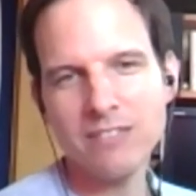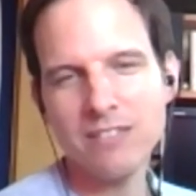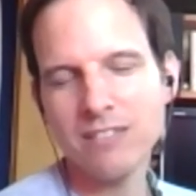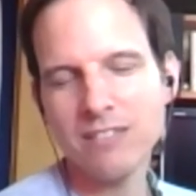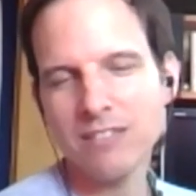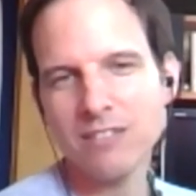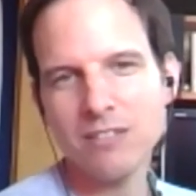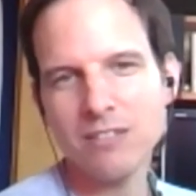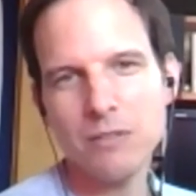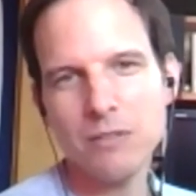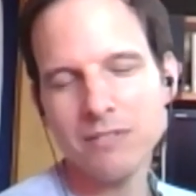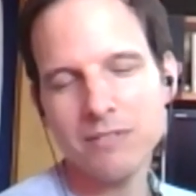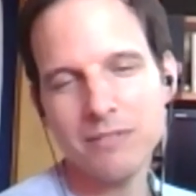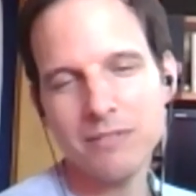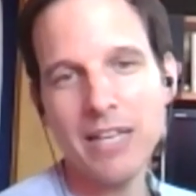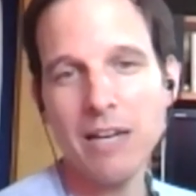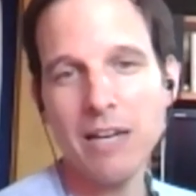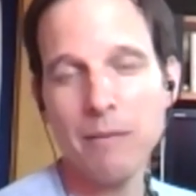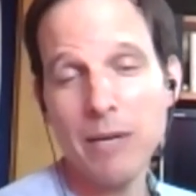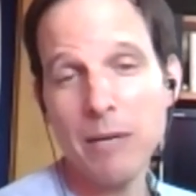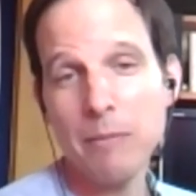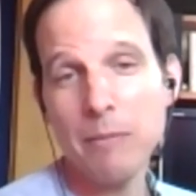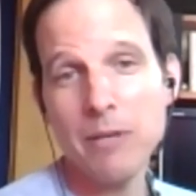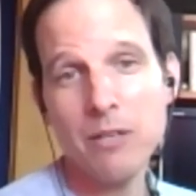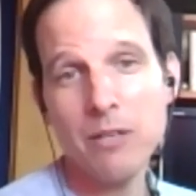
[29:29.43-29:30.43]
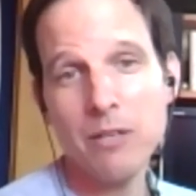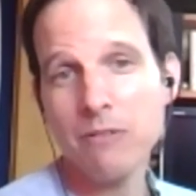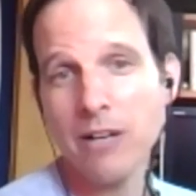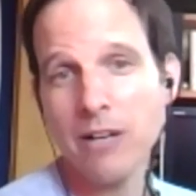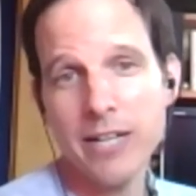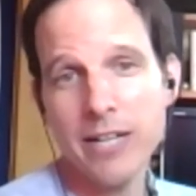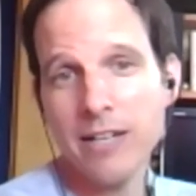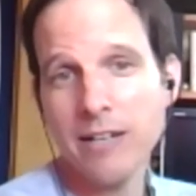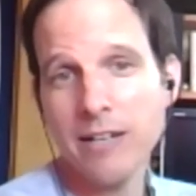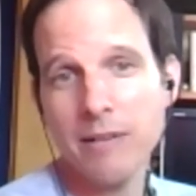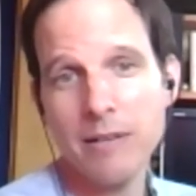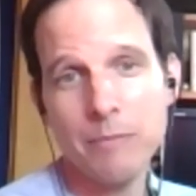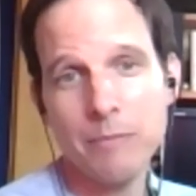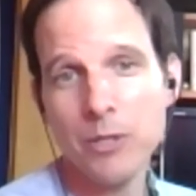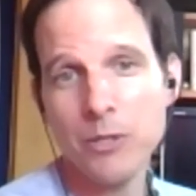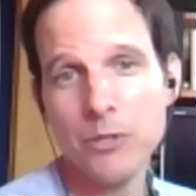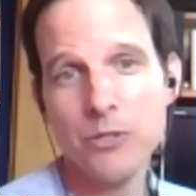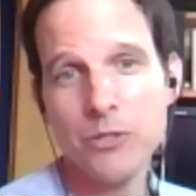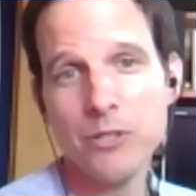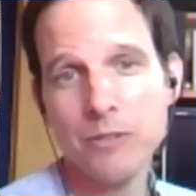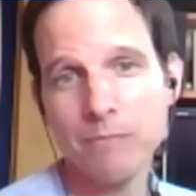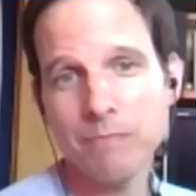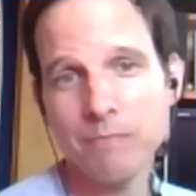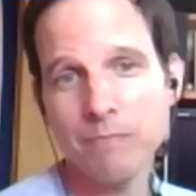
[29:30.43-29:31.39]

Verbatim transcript: So yeah, maybe you're right. I'm not sure.